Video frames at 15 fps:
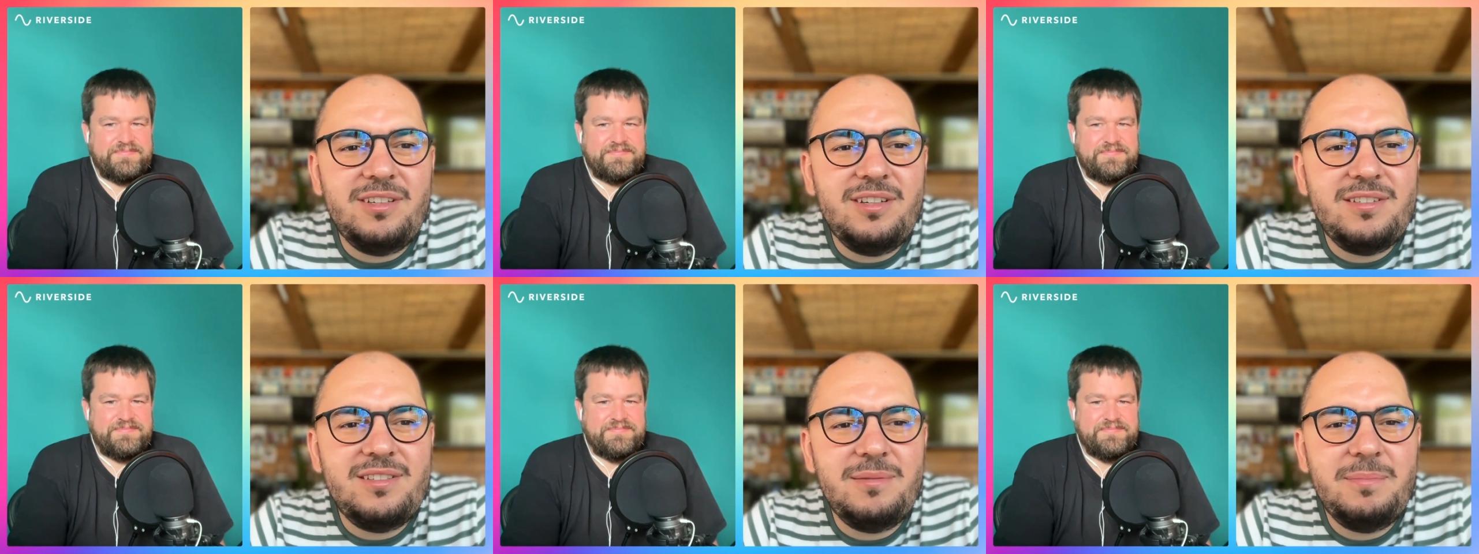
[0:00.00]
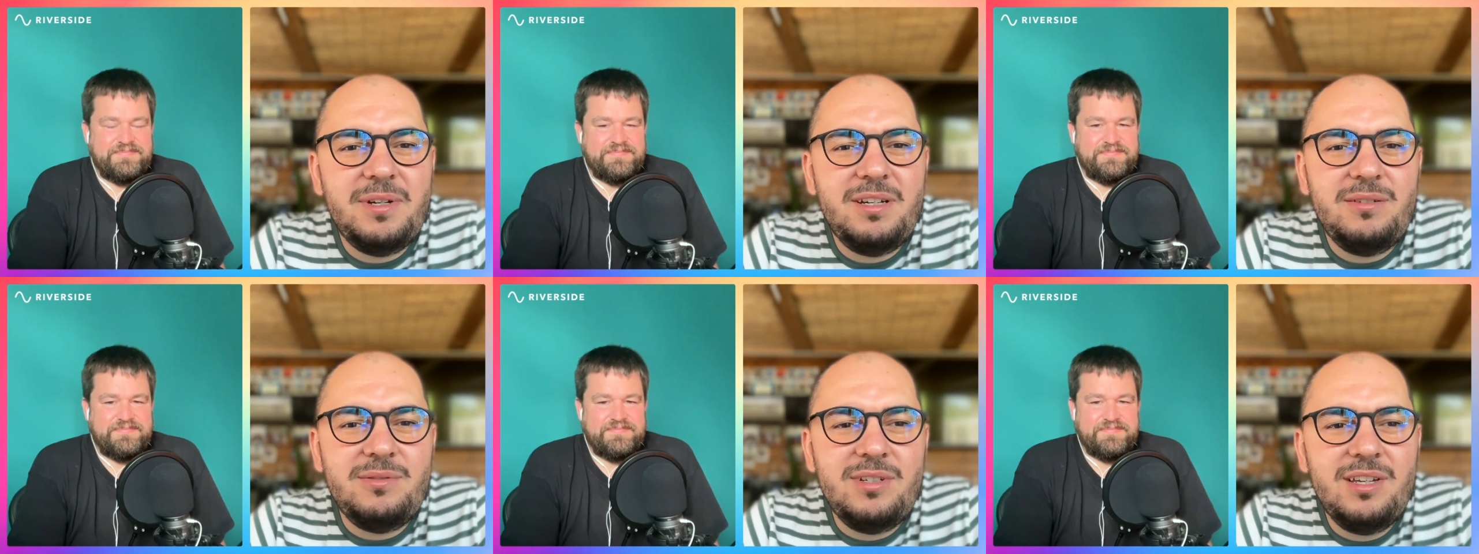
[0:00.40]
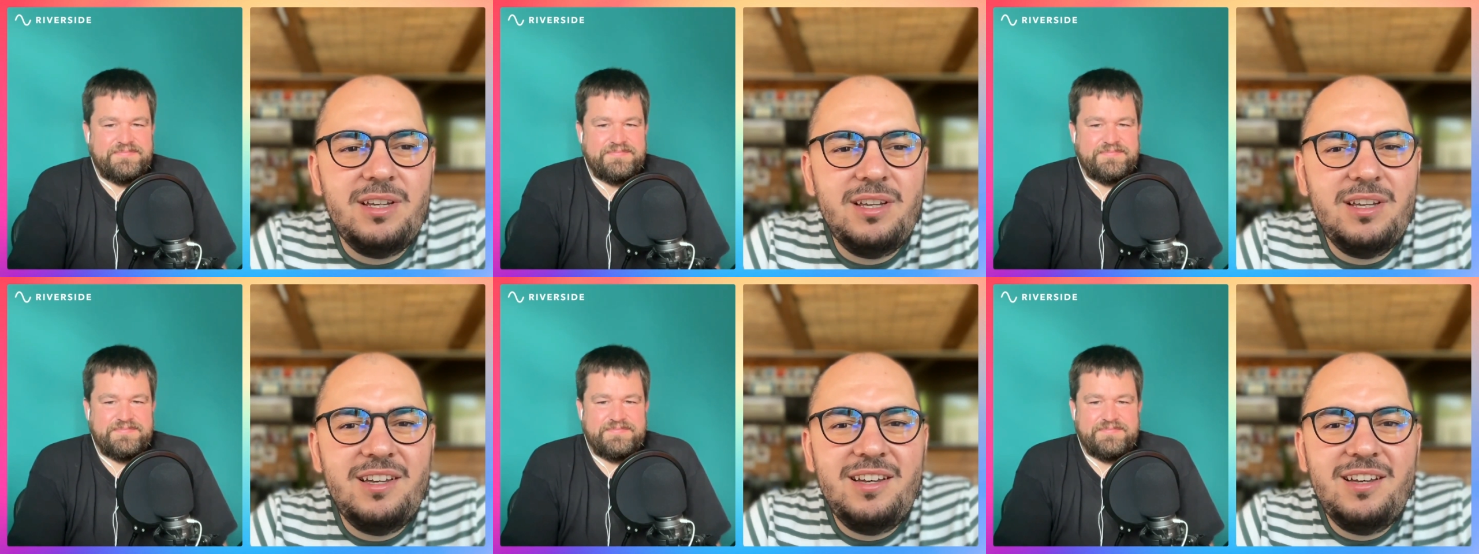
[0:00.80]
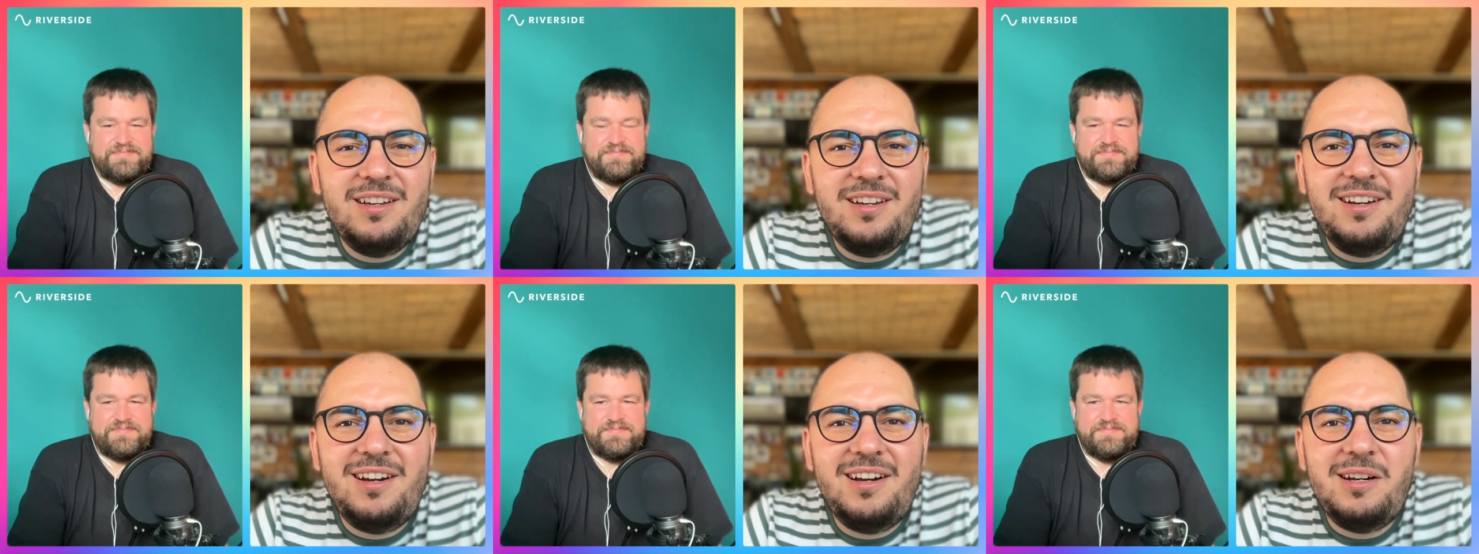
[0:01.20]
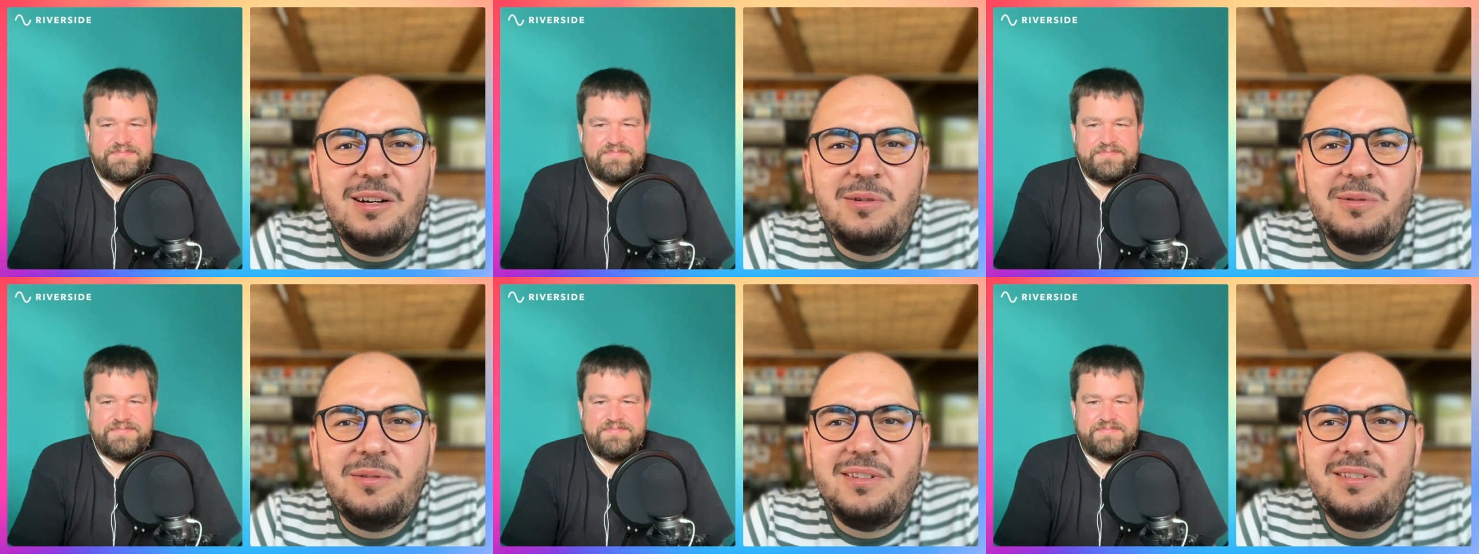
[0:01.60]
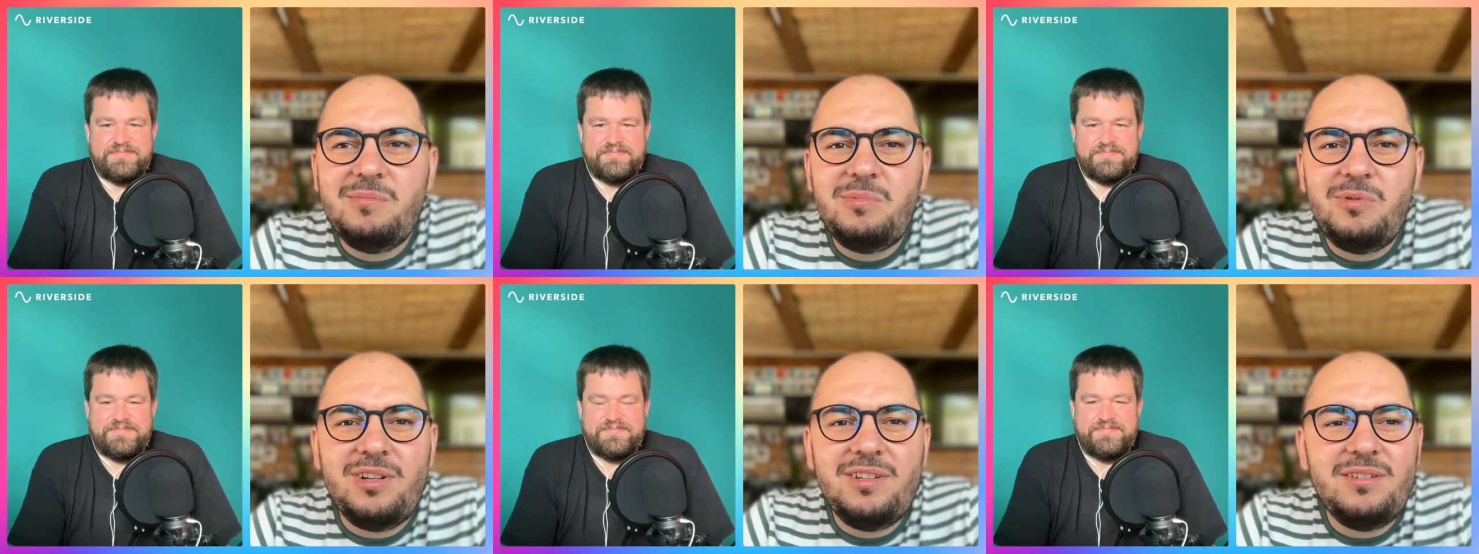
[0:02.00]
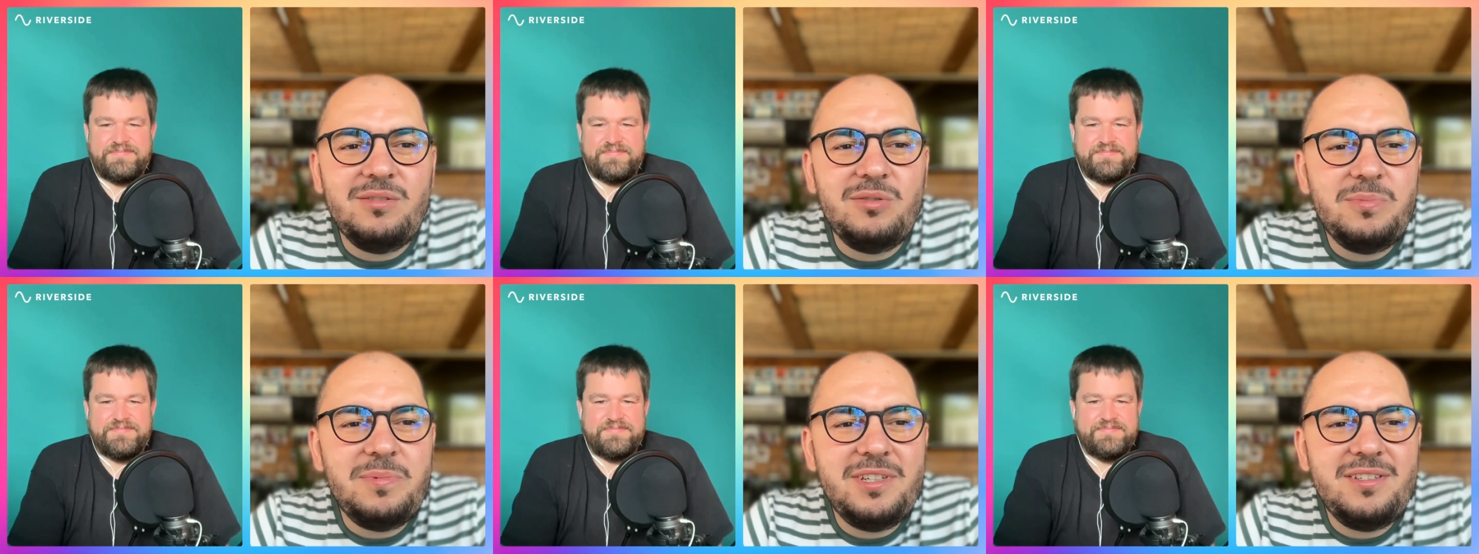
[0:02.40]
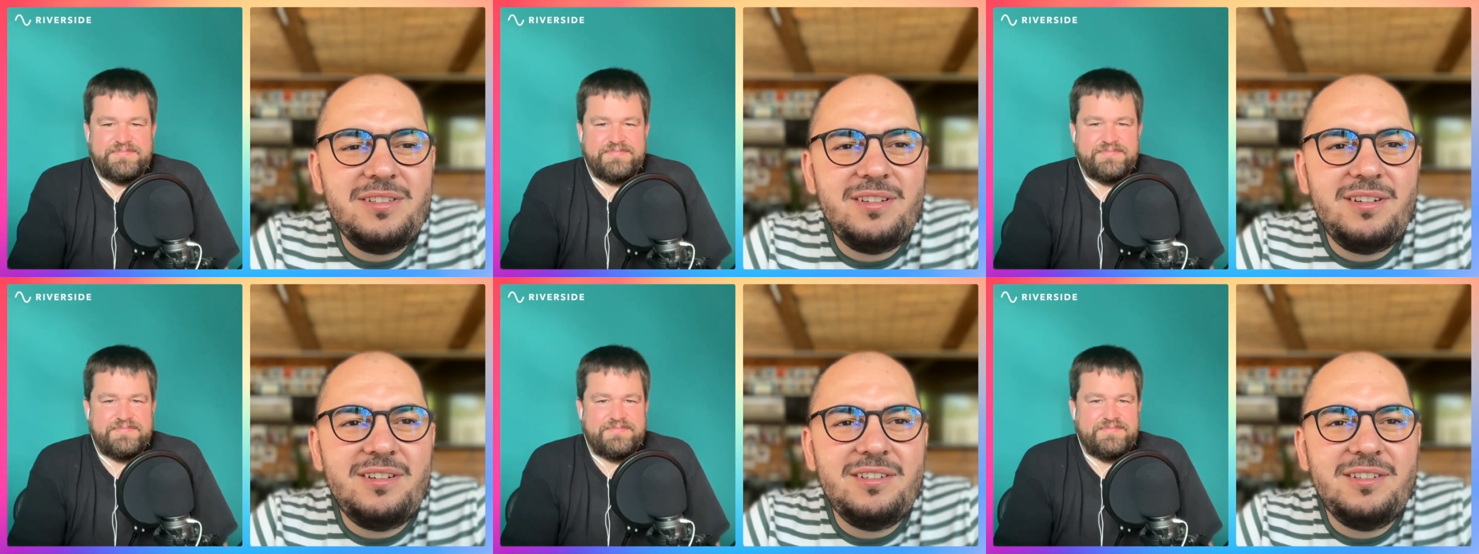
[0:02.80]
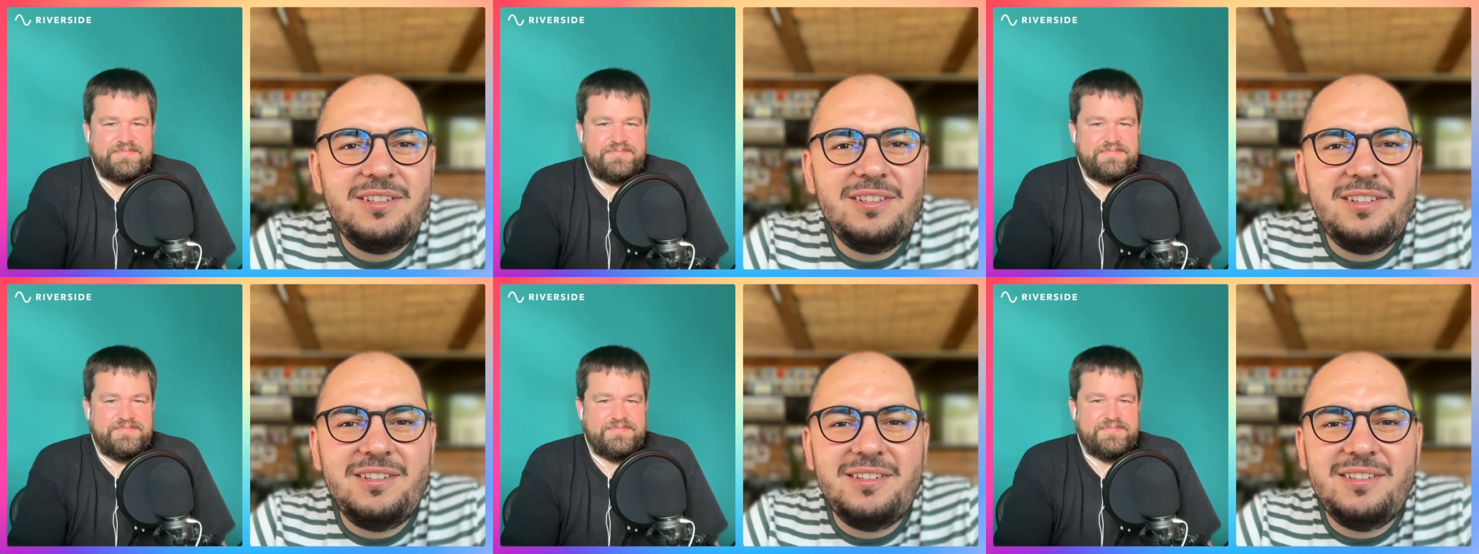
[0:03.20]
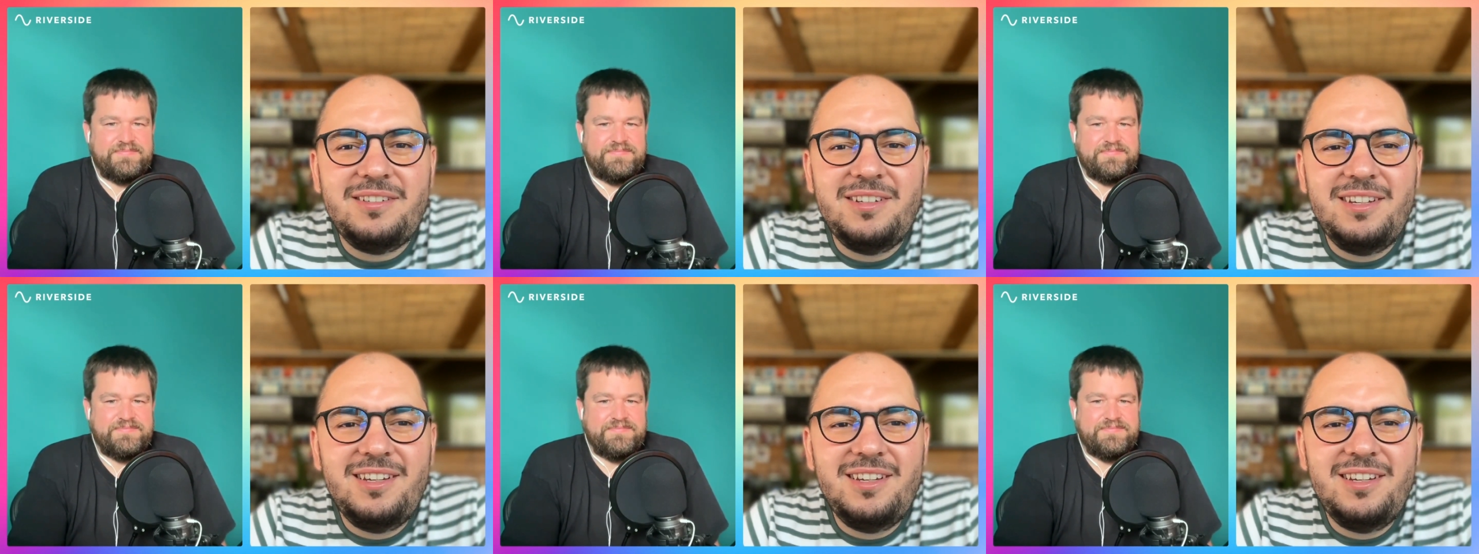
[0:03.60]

Speaker 1: us about how you know Brighton Ruby started and